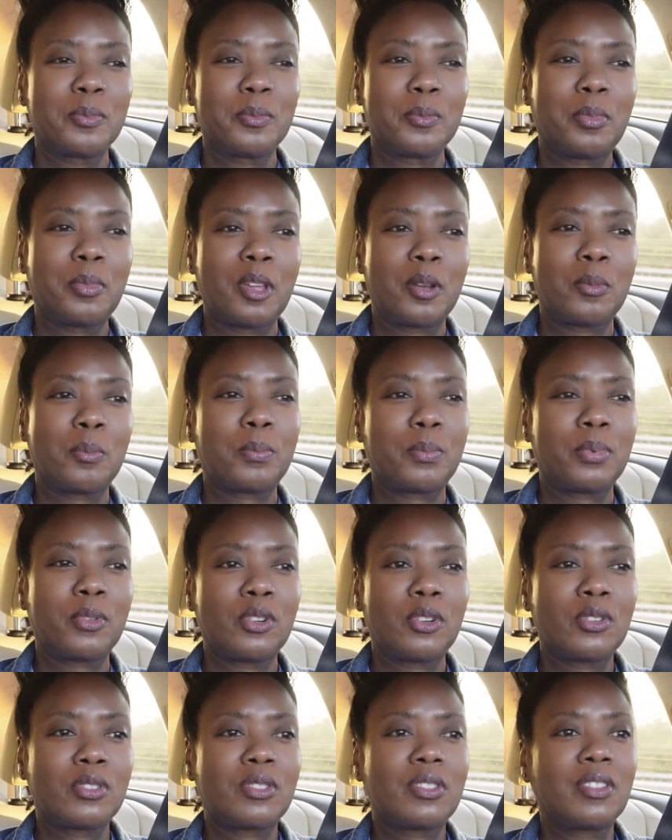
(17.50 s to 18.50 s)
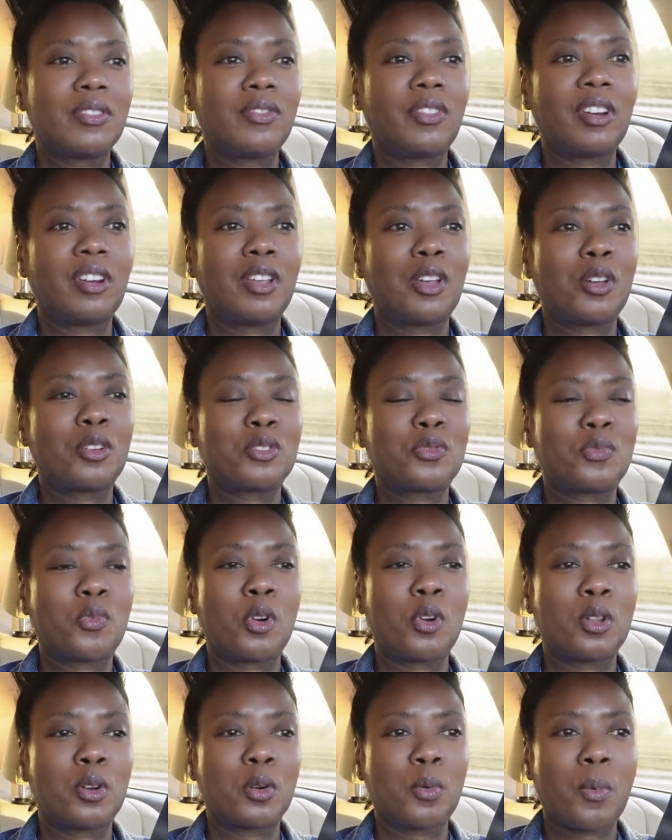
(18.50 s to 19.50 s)
been producing videos for
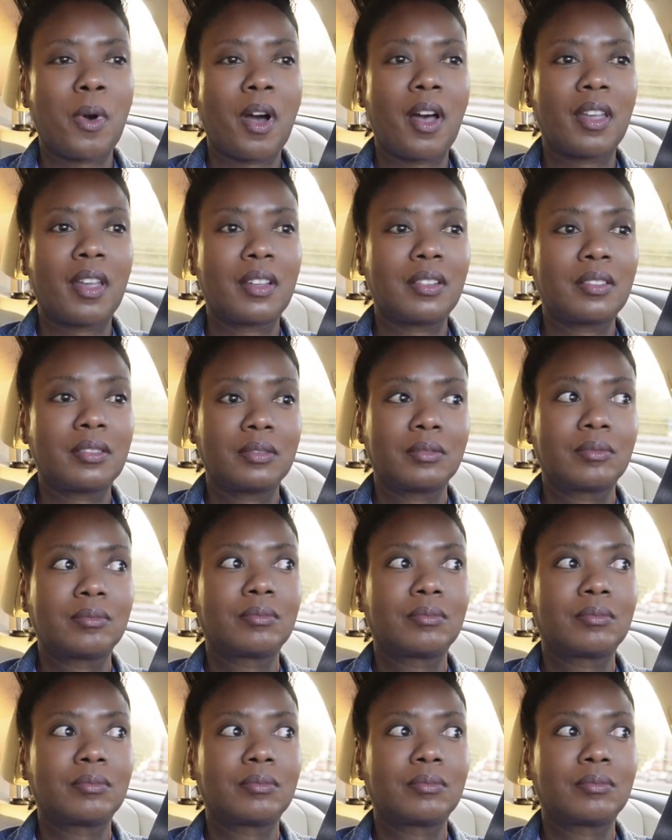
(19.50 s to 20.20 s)
a little while.